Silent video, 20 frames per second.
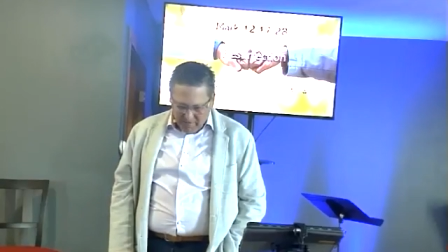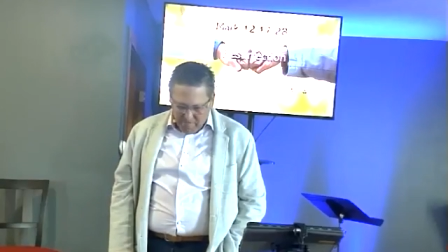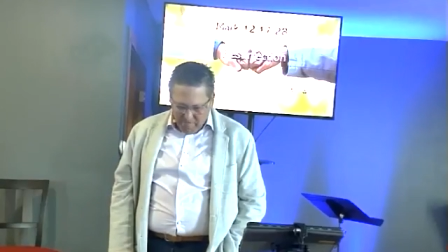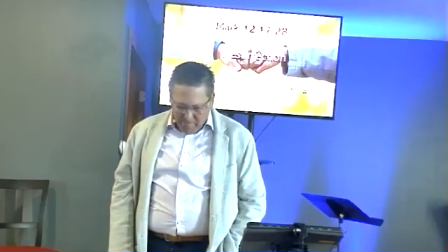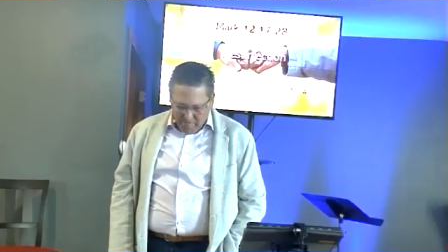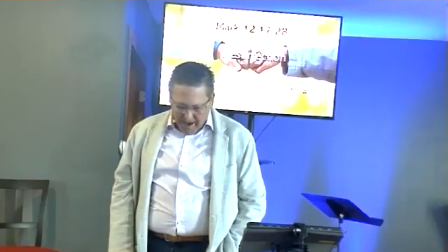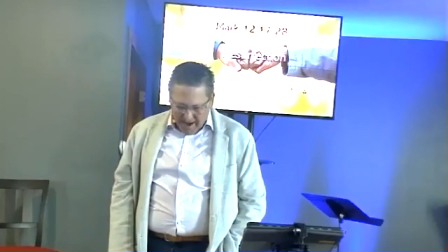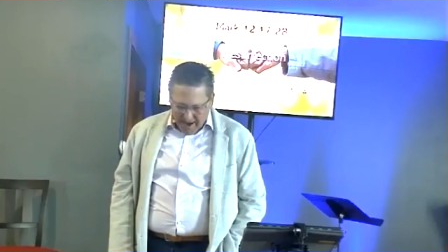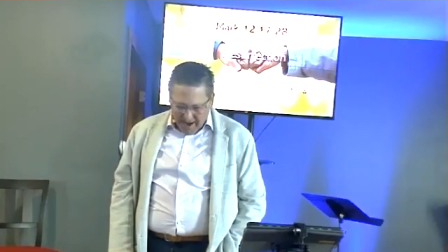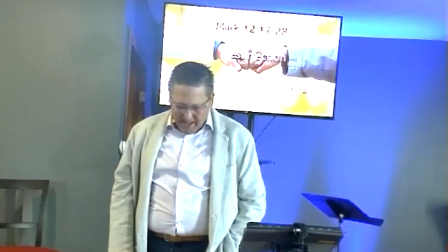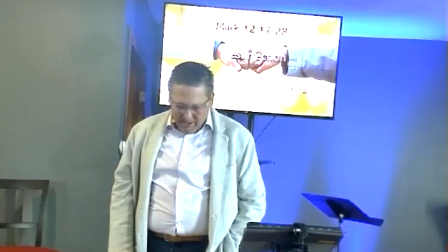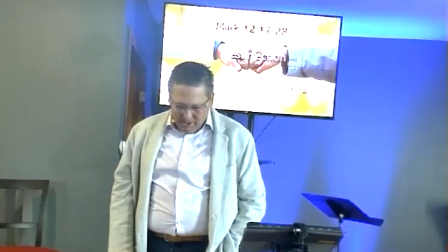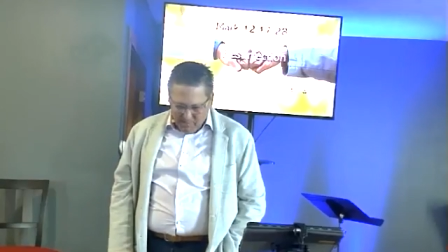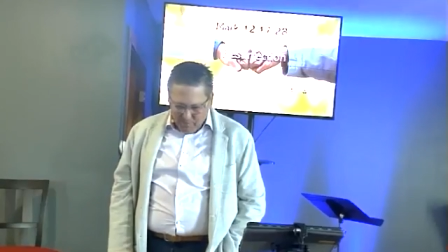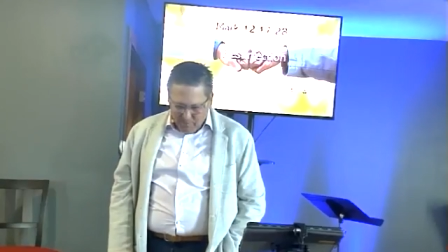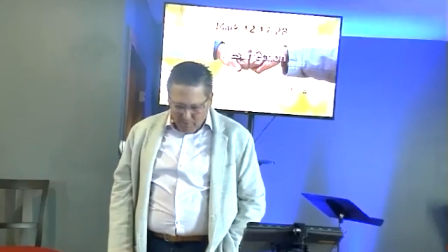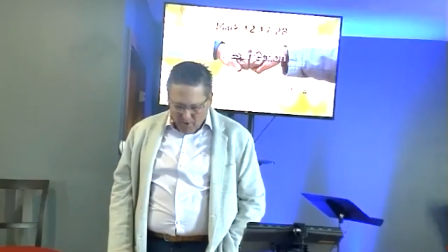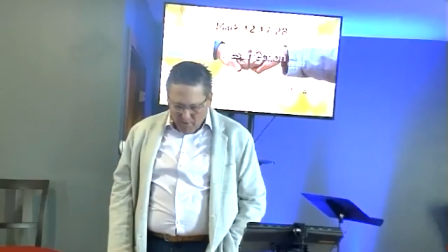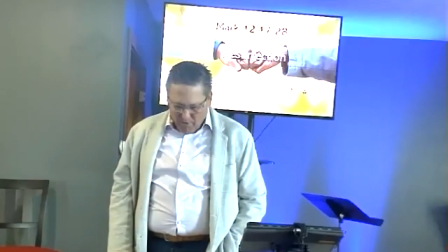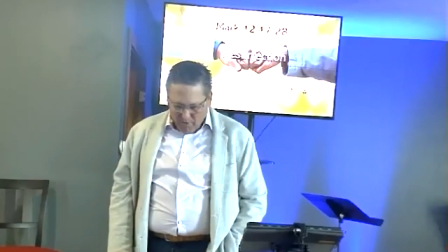if a man's
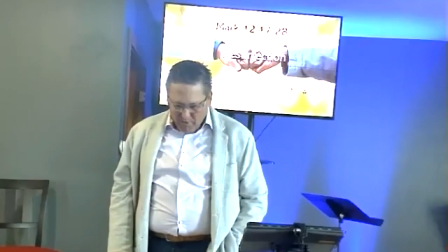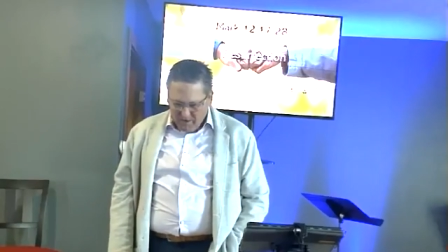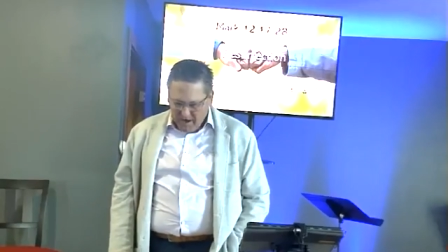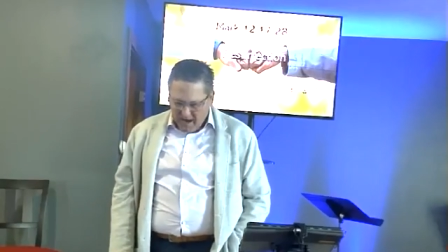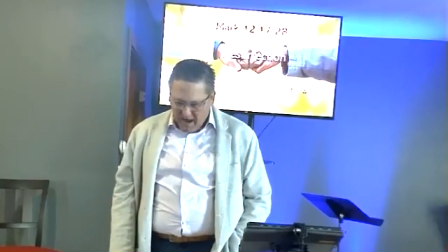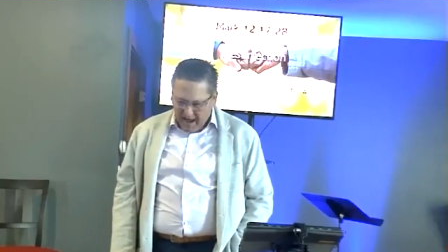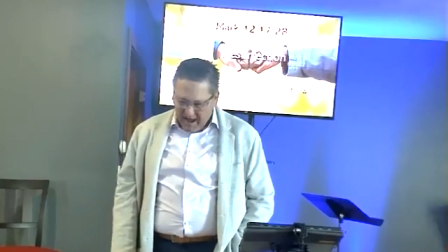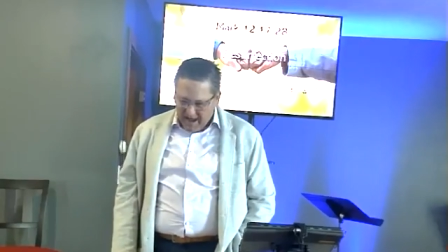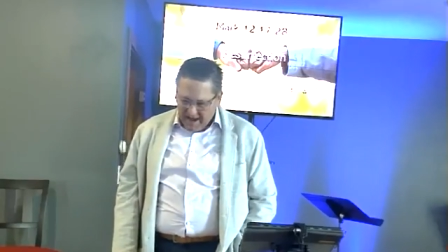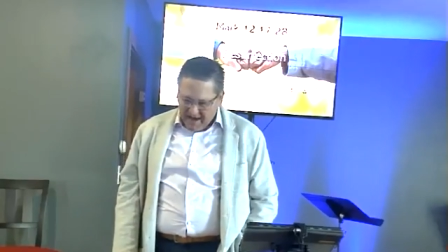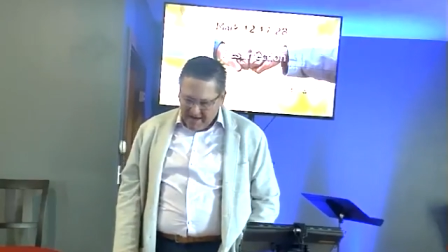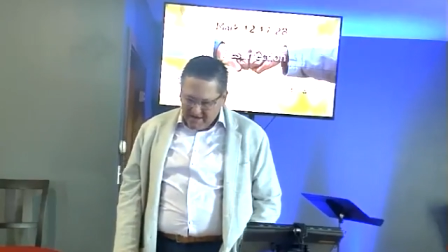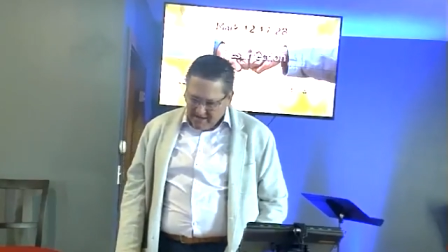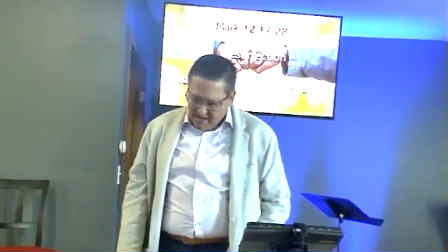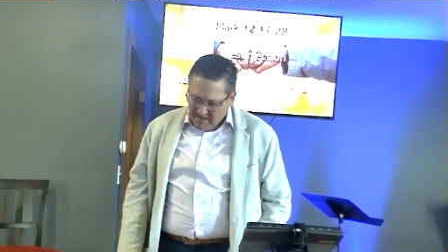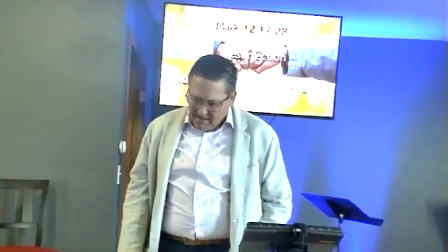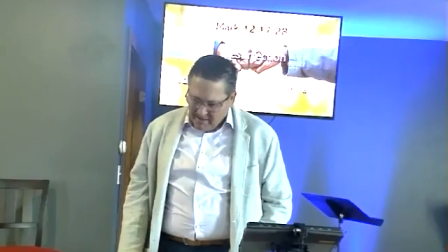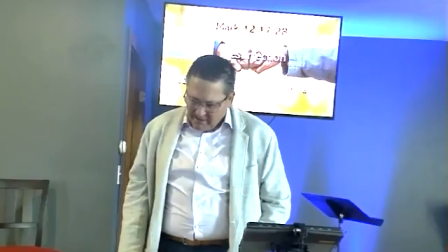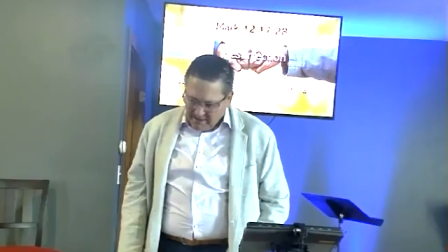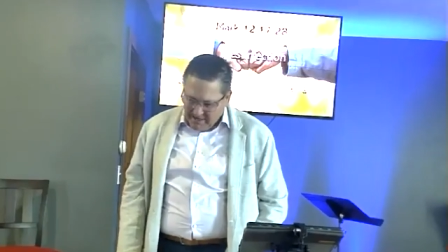brother
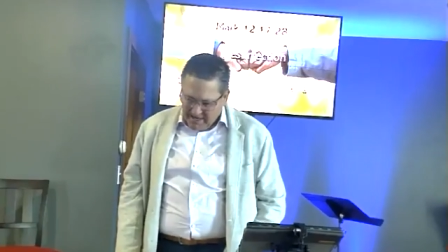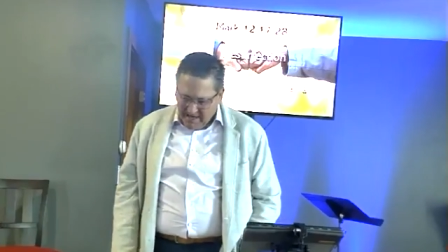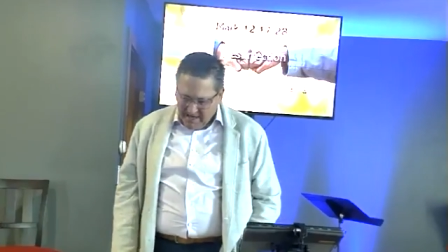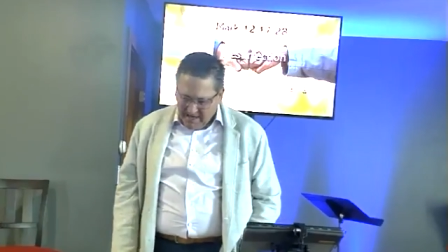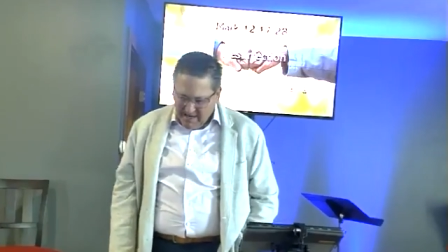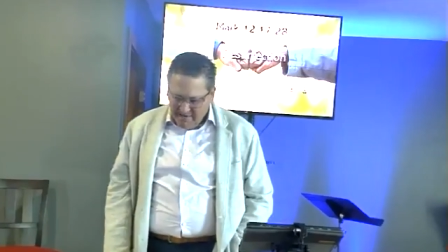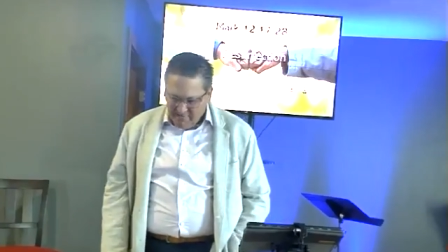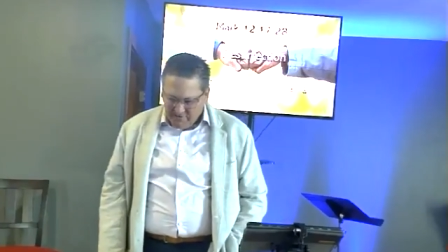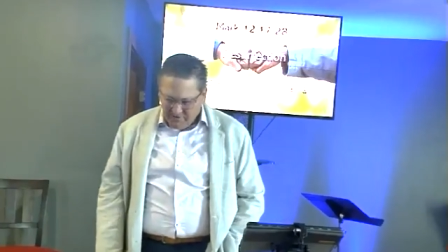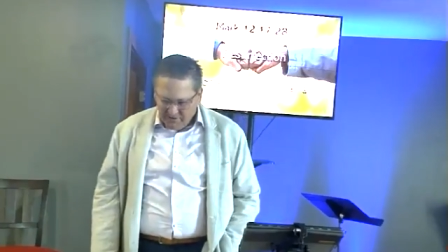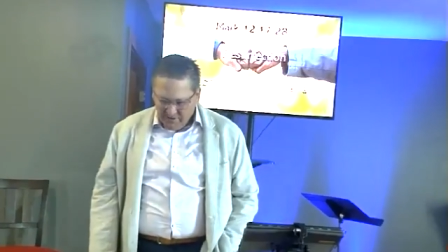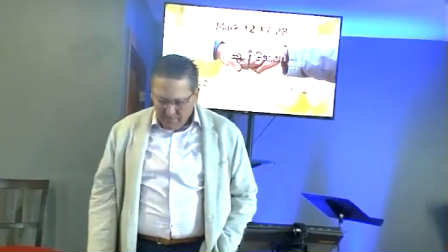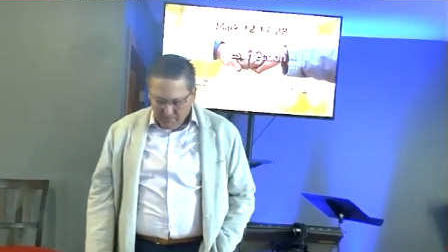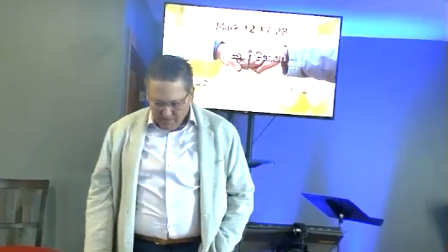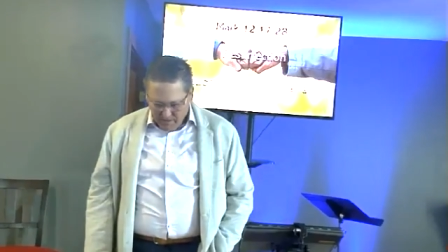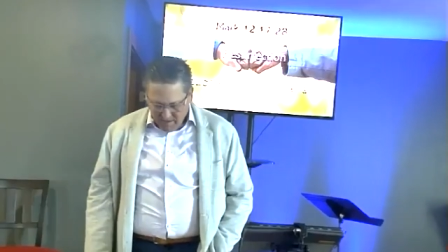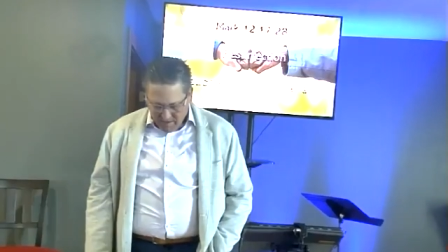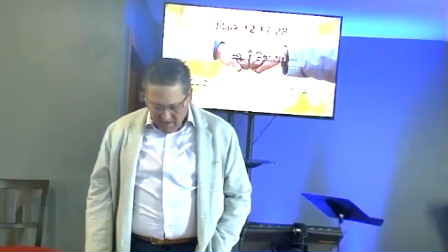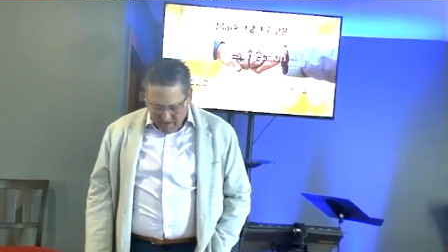dies and leaves